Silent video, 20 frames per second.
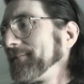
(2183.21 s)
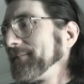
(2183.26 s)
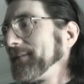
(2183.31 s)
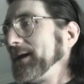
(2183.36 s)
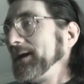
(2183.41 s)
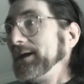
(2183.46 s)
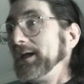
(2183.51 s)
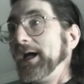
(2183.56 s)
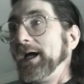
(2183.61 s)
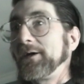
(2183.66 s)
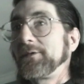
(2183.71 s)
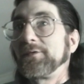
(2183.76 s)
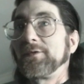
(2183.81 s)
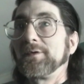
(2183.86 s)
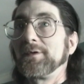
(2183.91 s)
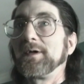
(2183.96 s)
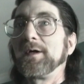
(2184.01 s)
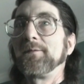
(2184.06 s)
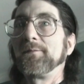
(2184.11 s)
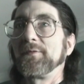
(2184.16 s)
And the action
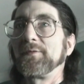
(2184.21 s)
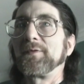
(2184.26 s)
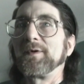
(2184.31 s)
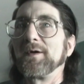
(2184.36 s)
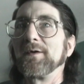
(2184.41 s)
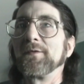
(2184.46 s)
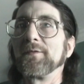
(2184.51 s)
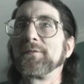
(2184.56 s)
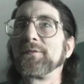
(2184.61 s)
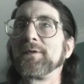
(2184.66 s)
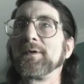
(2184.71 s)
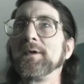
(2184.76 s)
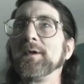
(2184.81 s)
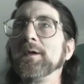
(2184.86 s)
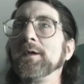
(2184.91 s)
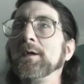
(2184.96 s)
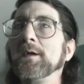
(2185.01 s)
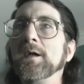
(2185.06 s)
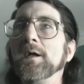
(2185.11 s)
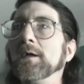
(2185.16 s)
comes first.
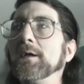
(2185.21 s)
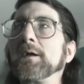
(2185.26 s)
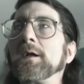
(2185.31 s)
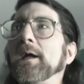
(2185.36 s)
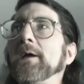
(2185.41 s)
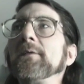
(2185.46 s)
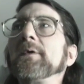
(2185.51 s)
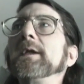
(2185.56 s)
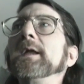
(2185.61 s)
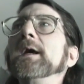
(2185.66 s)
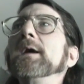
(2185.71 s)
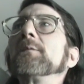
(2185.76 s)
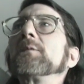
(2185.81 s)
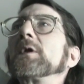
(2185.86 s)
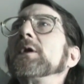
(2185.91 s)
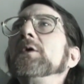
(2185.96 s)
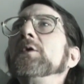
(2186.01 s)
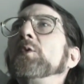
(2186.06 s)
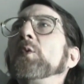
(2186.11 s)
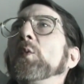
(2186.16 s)
And you don't have a damn
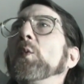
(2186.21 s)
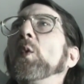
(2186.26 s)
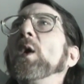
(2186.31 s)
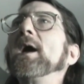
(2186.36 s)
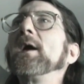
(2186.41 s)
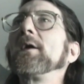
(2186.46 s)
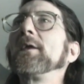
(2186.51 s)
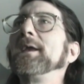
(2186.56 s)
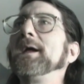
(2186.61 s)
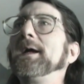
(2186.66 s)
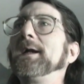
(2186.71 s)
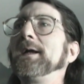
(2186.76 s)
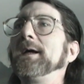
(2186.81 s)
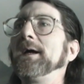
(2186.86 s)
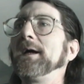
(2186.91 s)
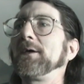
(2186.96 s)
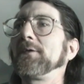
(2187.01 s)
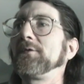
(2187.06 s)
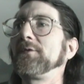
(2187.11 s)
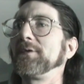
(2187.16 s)
clue where that
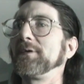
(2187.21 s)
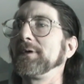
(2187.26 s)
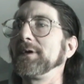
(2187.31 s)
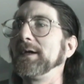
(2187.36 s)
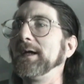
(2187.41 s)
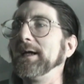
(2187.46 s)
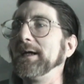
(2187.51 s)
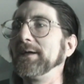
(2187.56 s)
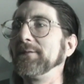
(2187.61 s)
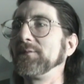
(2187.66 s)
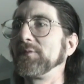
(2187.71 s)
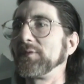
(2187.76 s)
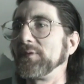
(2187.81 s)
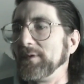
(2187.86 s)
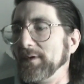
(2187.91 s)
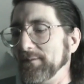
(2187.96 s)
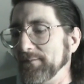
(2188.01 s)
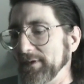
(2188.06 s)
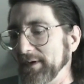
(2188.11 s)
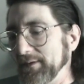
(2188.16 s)
action came
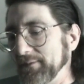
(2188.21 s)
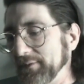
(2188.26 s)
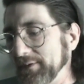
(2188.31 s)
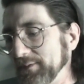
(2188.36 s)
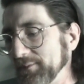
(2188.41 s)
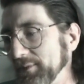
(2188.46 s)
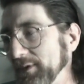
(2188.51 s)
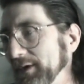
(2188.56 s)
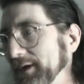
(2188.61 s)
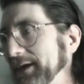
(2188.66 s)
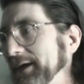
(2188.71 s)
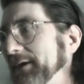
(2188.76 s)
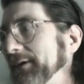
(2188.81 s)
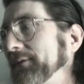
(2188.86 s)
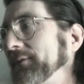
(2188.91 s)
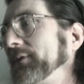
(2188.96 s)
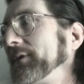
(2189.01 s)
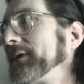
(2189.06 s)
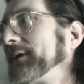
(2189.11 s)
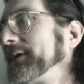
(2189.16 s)
from if you
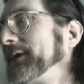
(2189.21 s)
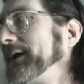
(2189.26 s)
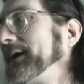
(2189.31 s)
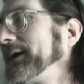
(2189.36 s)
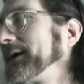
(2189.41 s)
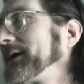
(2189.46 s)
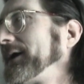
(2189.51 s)
believe that it